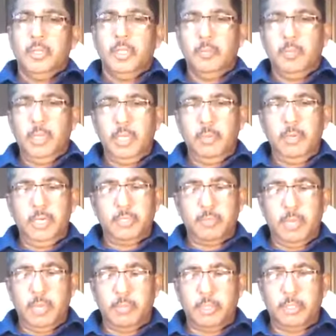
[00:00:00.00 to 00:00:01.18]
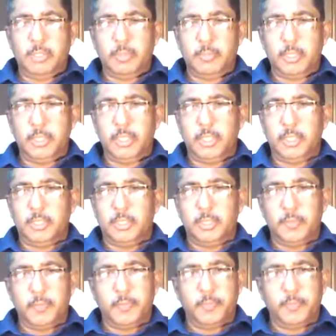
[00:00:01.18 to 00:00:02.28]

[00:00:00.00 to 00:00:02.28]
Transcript: The believer's baptism is